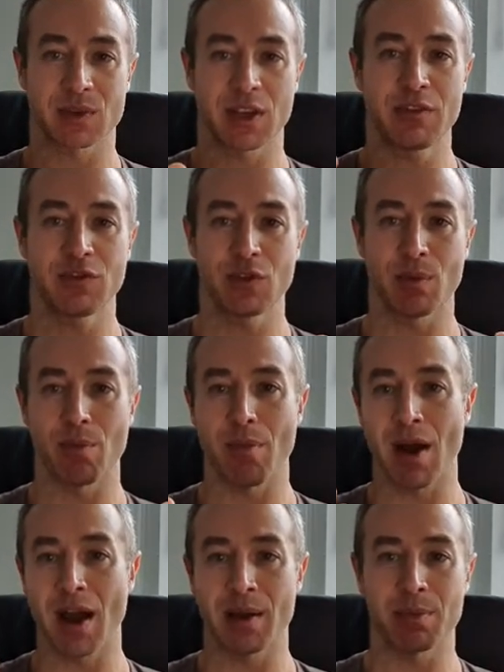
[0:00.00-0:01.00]
If your
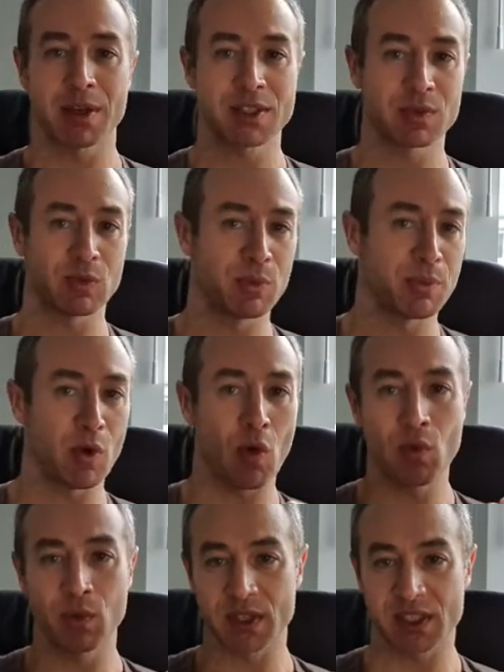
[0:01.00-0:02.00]
muscle would be
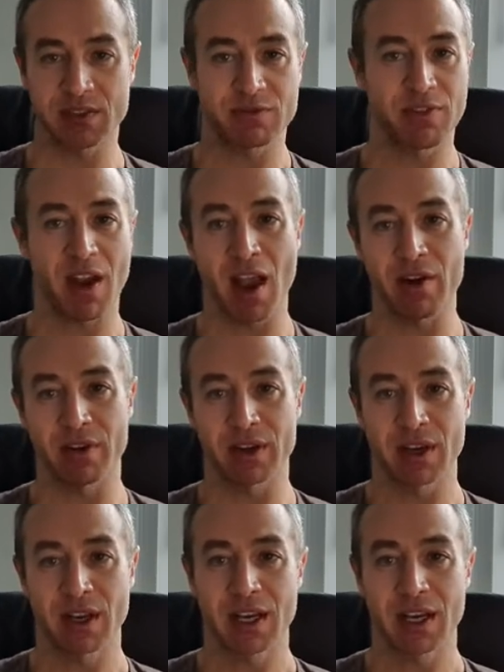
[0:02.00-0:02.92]
always firing,